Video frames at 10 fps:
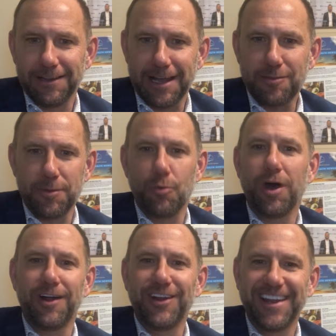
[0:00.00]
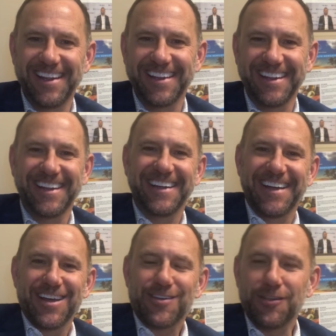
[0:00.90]
Let's be well.
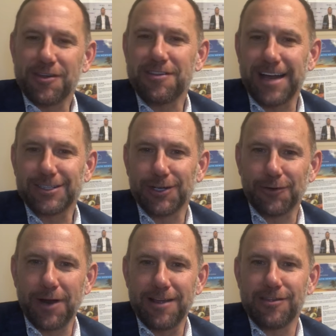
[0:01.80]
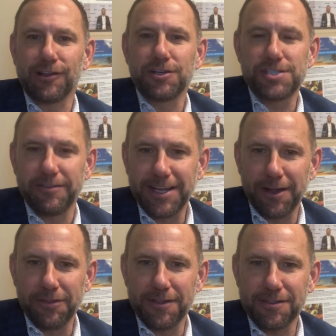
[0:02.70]
So this is Dr. Lewerenz, Longevity
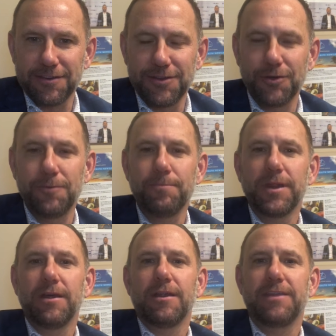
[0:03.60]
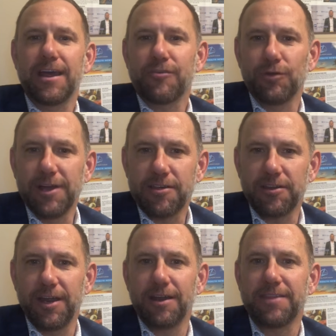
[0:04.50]
Health Institute. Thanks for
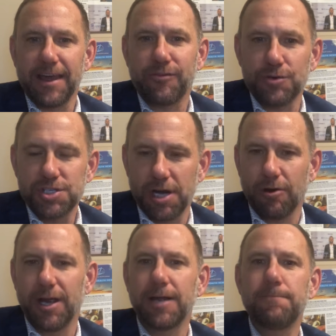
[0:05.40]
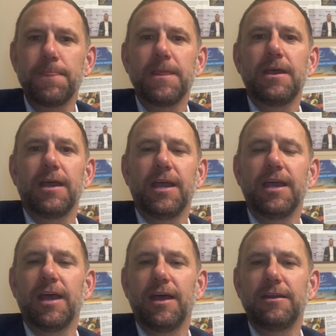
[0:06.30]
listening. Thanks for sharing.
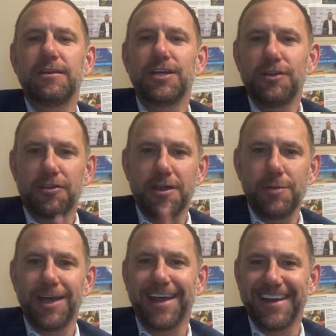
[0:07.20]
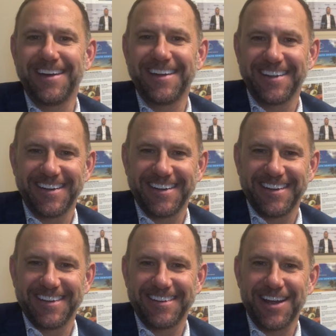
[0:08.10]
And you'll see me again.
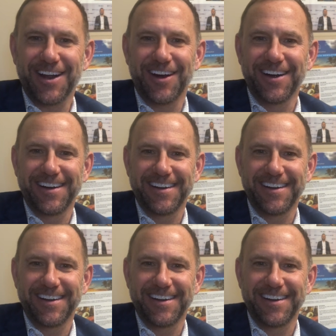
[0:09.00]
Take care.